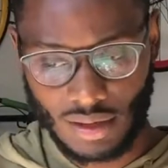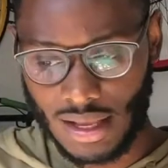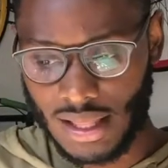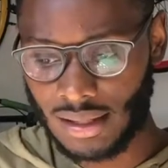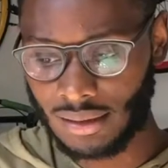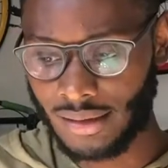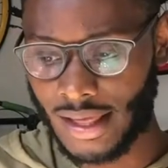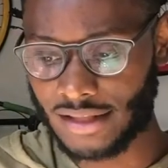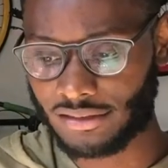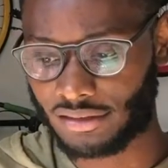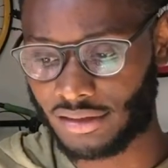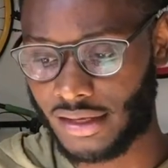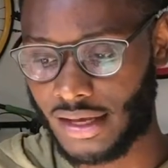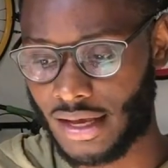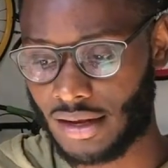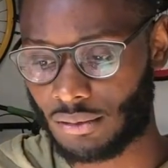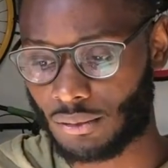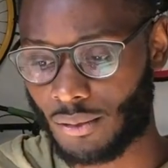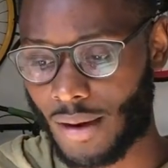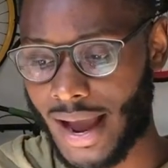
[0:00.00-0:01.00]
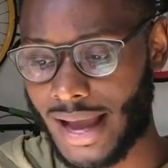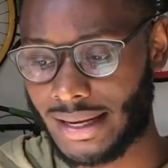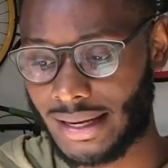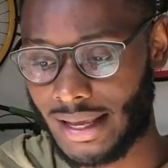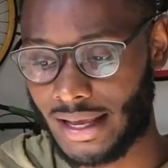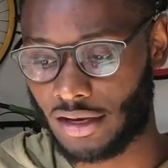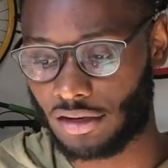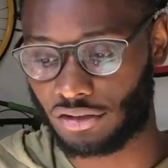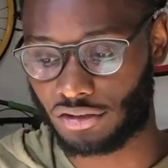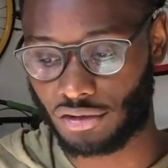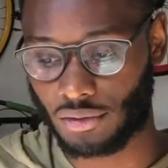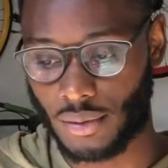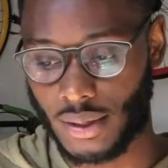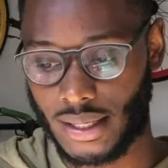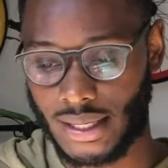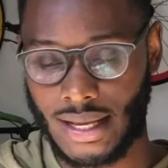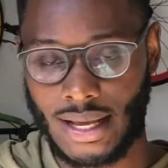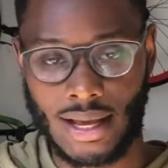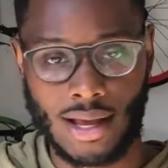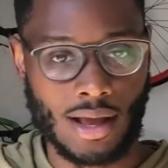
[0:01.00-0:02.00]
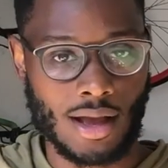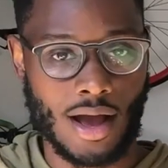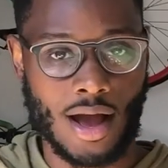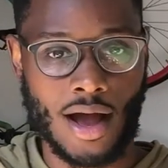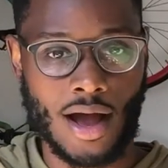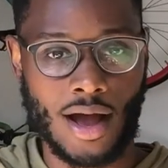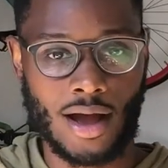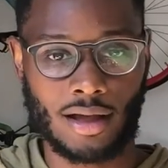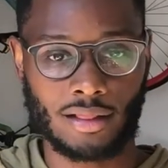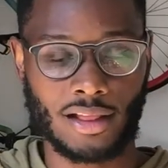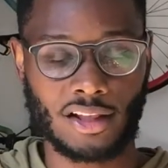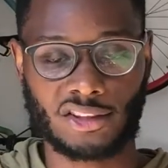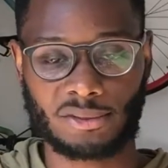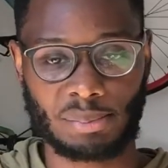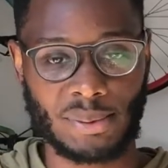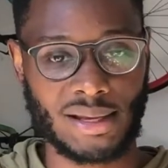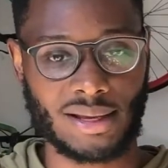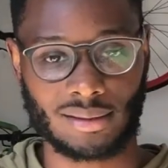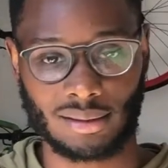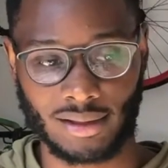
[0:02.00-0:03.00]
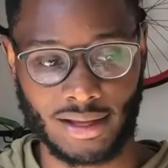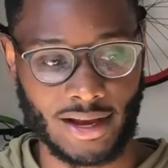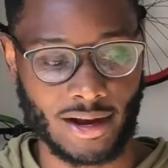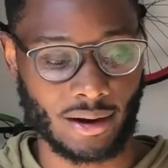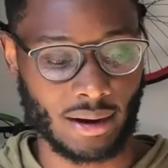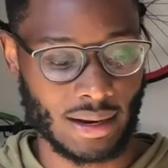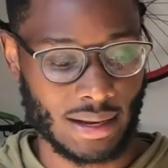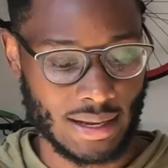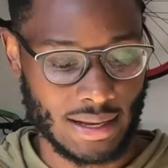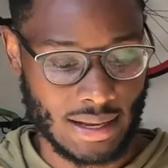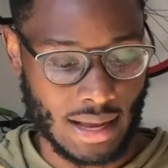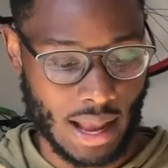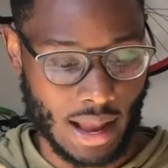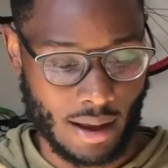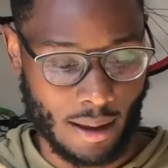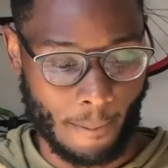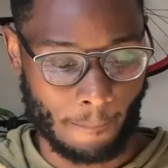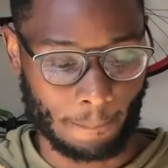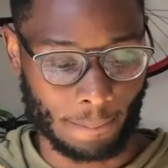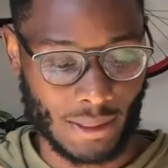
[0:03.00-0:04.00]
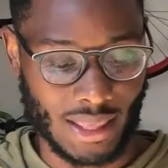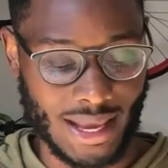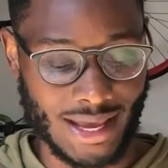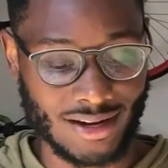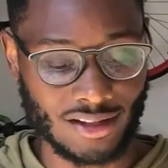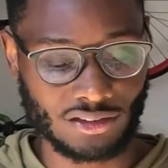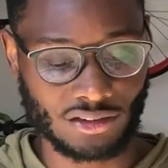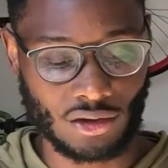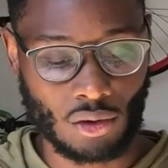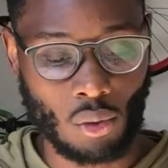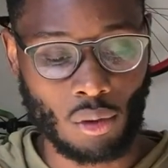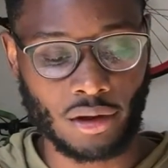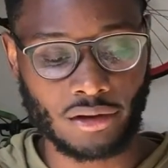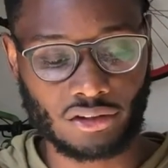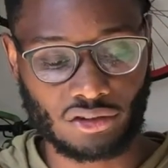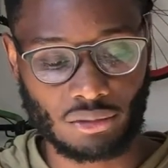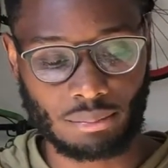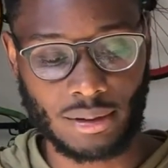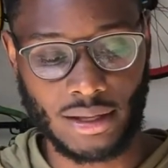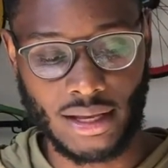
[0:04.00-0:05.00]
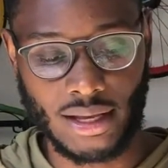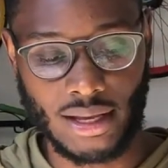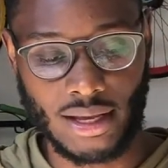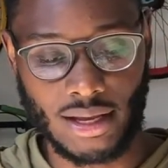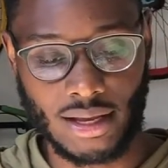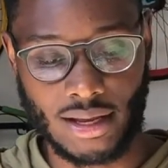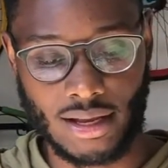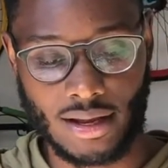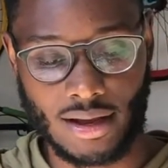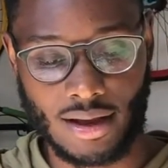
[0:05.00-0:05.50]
let's get right into it. Let's be clear. It is going to be